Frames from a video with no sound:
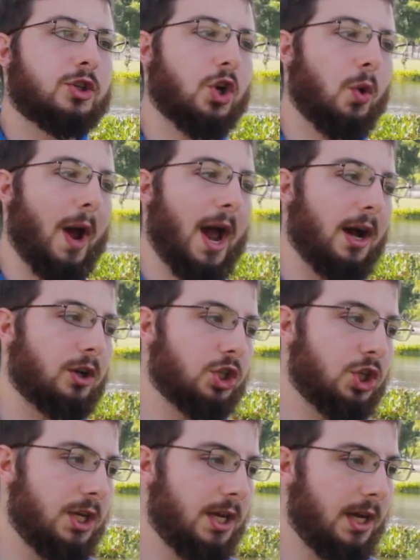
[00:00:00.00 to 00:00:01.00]
So
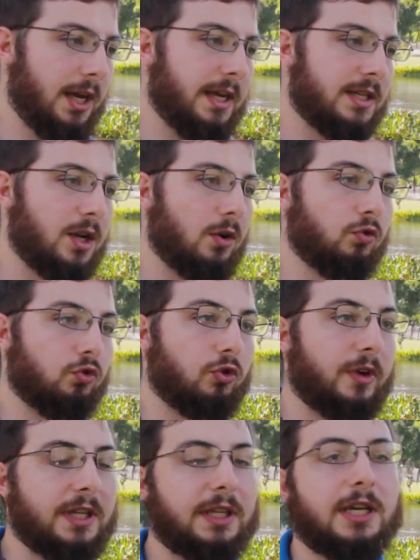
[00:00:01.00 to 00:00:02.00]
algae is a
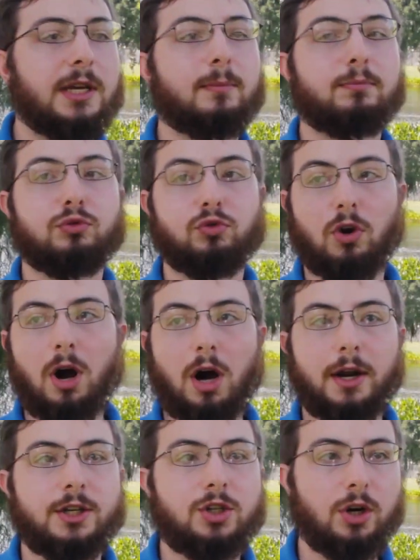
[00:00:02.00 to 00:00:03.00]
really
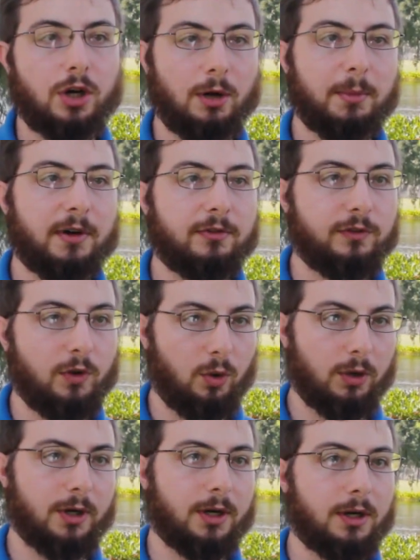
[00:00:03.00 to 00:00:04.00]
broad term in
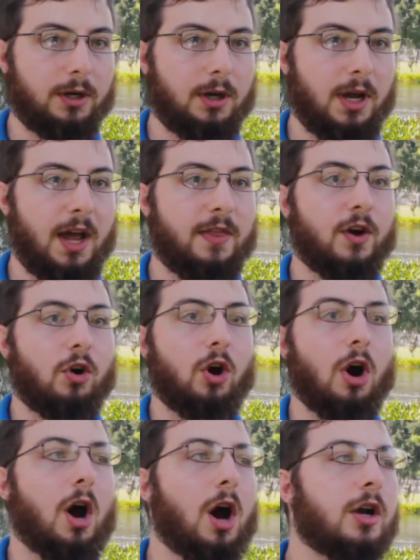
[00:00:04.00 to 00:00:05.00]
Florida, and there
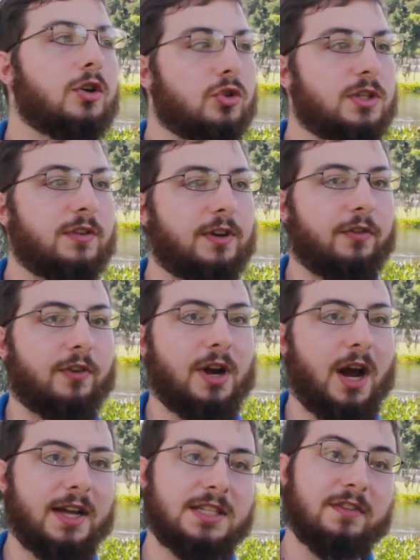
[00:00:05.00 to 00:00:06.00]
are hundreds of different
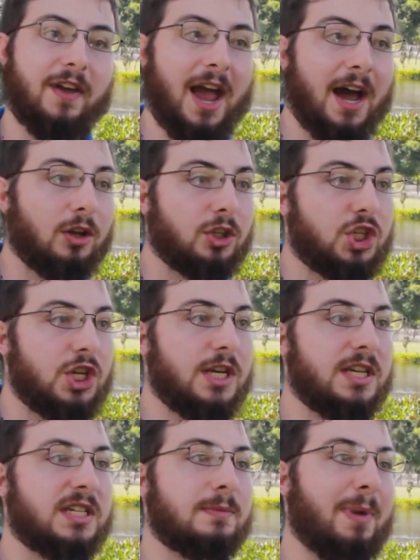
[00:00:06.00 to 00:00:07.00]
kinds of
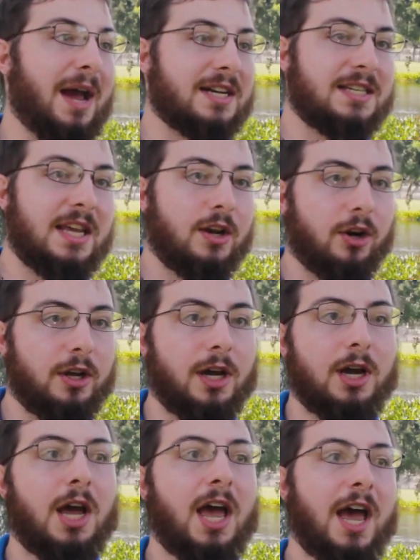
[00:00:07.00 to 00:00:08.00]
algae,
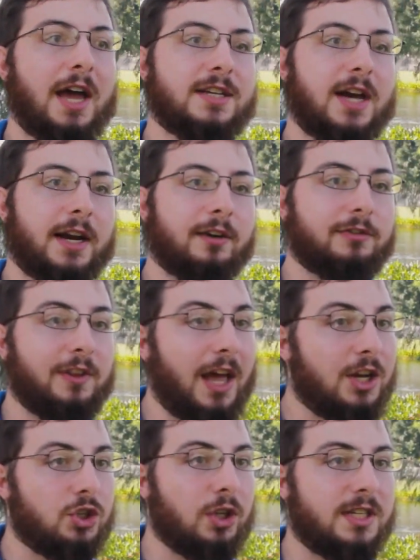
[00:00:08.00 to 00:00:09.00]
bacteria, and
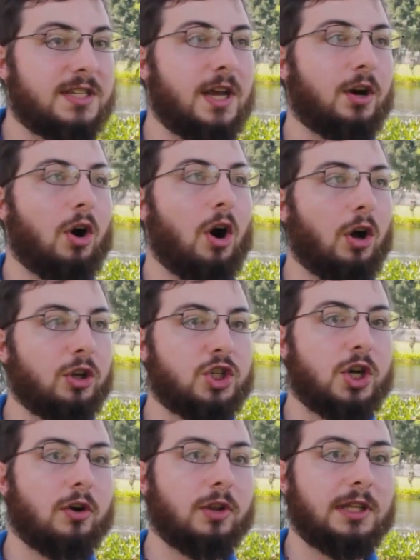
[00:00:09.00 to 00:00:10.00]
dinoflagellates that are all
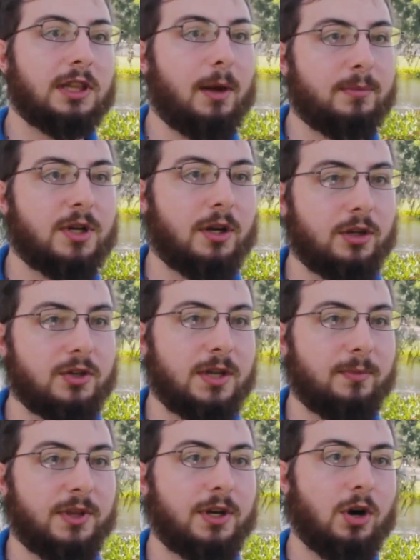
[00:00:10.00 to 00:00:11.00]
generally lumped under
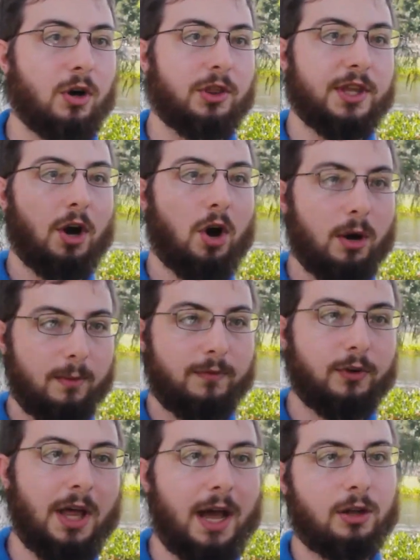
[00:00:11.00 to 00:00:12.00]
something called the
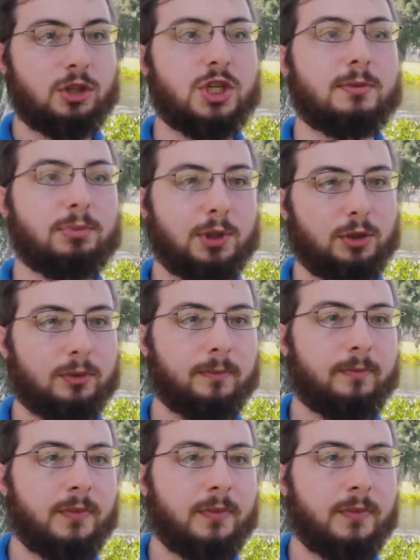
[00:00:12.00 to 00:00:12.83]
harmful algae bloom.